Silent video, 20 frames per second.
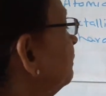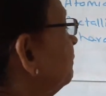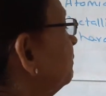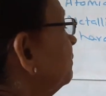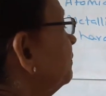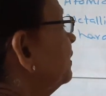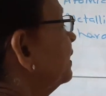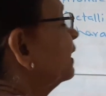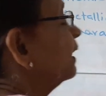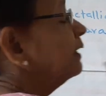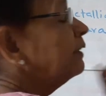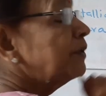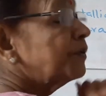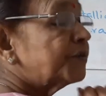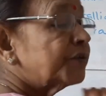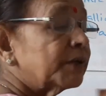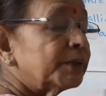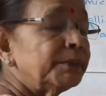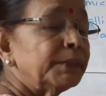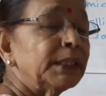we can
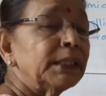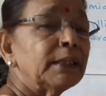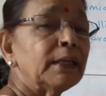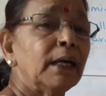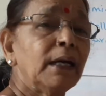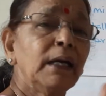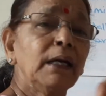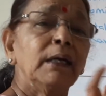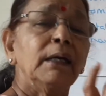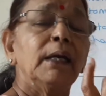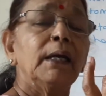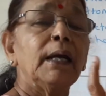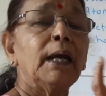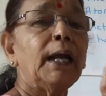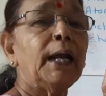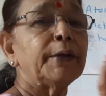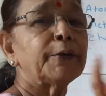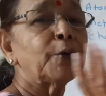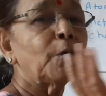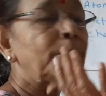determine the
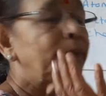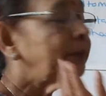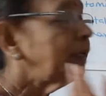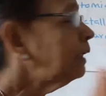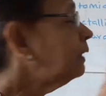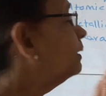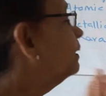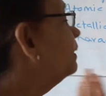atomic